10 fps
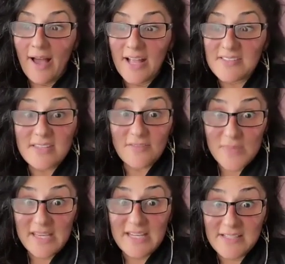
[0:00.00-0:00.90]
Instead of
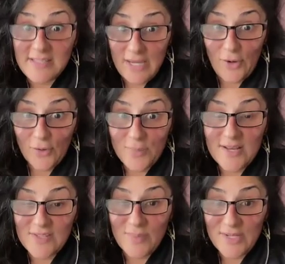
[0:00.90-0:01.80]
me getting scared
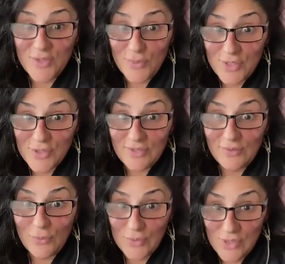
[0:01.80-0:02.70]
because my
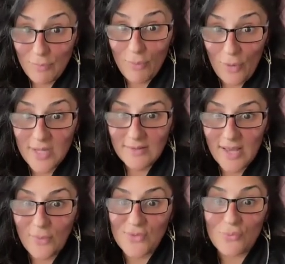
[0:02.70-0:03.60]
intuition was on point,
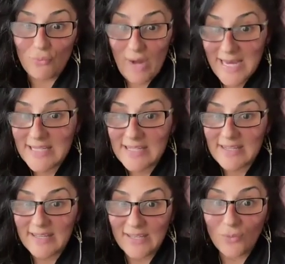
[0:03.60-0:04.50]
I was right
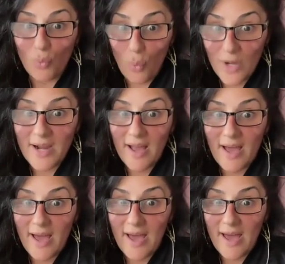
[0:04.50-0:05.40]
in what
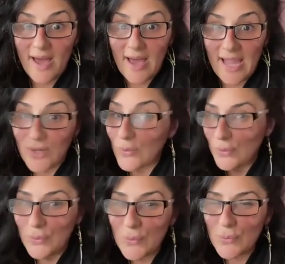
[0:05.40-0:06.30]
I
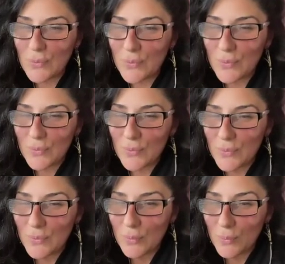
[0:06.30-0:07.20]
knew
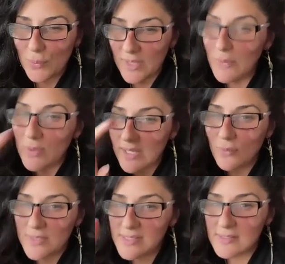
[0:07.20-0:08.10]
it
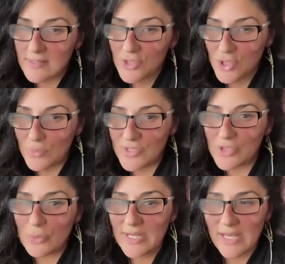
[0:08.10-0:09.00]
was she was
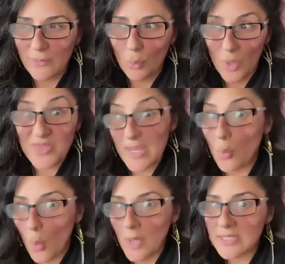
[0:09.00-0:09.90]
doing and what they
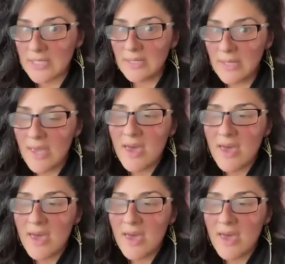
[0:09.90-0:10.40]
wanted.